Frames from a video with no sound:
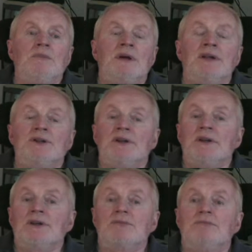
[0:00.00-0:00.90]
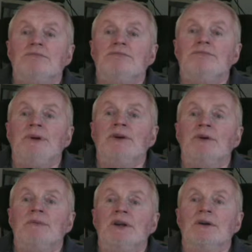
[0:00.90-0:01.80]
Pink gin is beer
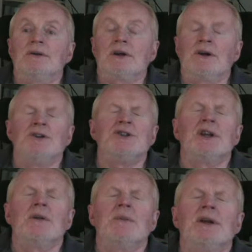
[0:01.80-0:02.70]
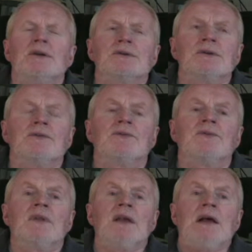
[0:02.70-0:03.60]
and bitters, or gin and bitters.
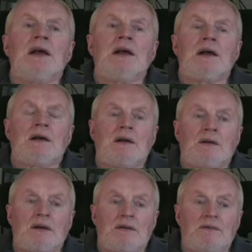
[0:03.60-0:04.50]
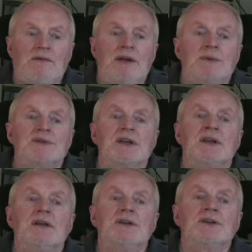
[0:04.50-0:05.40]
Oh. Famous
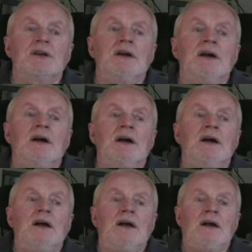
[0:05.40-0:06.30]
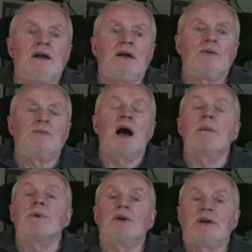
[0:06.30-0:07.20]
English,
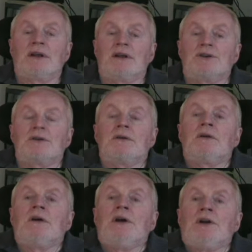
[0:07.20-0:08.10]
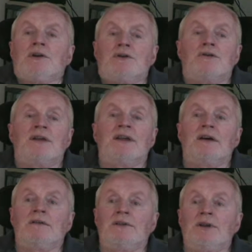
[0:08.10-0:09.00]
popular English drink
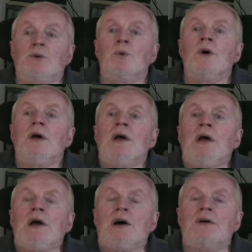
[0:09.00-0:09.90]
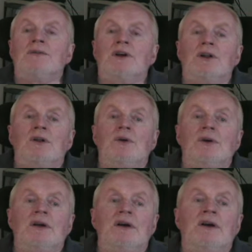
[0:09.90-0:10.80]
of the of the
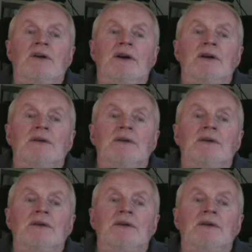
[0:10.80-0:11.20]
colonial era.